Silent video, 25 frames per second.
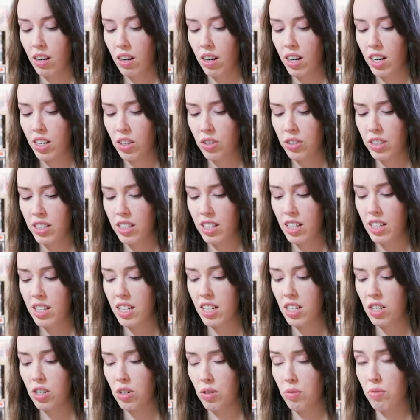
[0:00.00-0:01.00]
I honestly
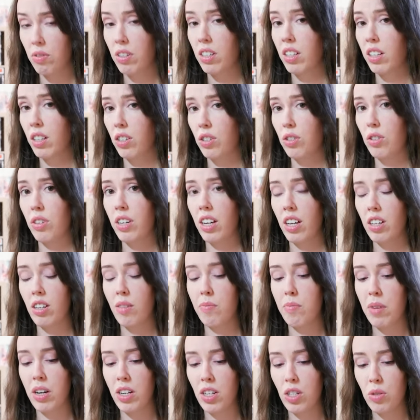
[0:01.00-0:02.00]
think you really do get your
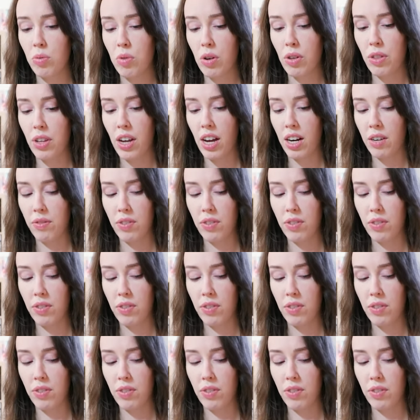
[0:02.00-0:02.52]
money's worth out of